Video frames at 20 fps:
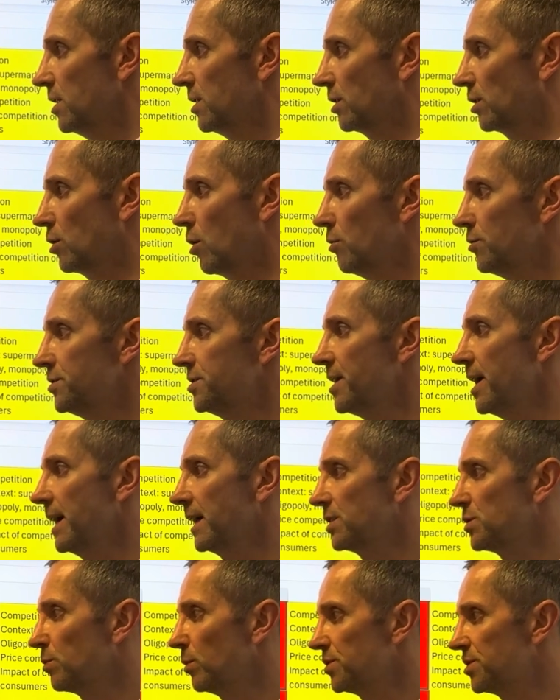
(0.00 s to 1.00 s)
the
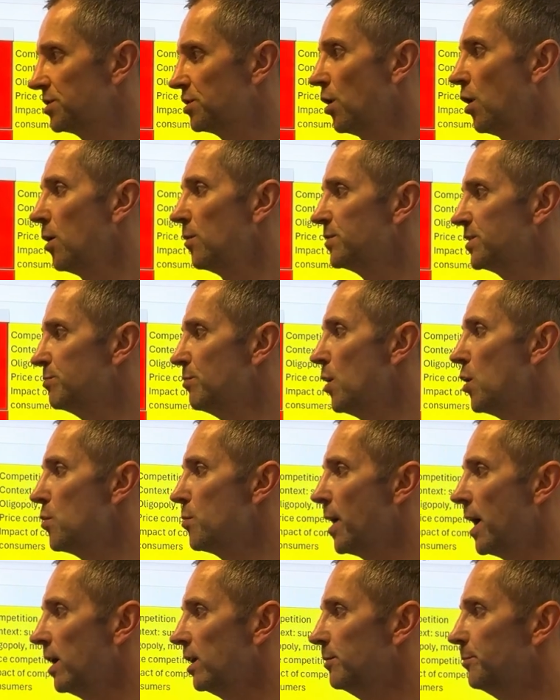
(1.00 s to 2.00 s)
context was Tom's
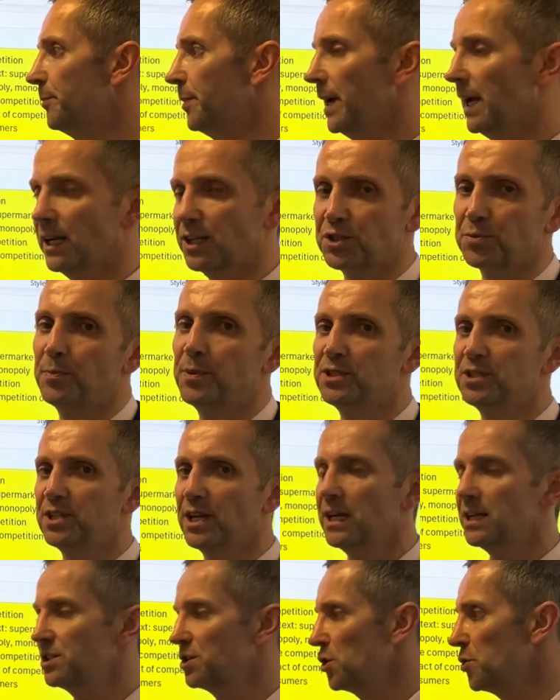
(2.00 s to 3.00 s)
mobile baked
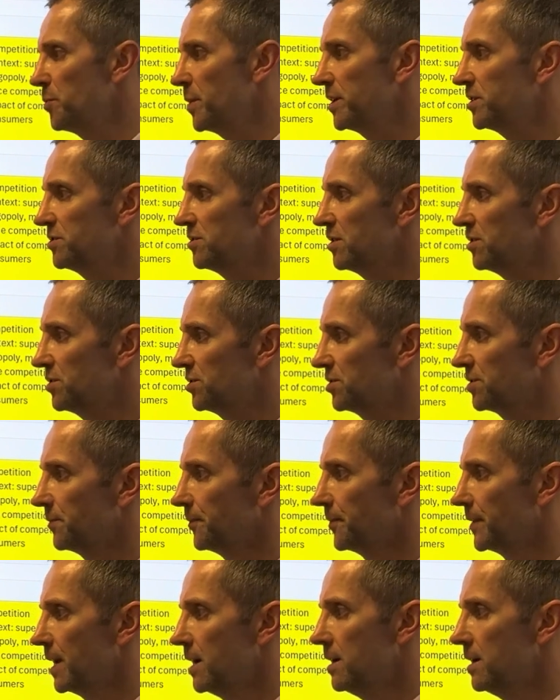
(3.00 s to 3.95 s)
potato business.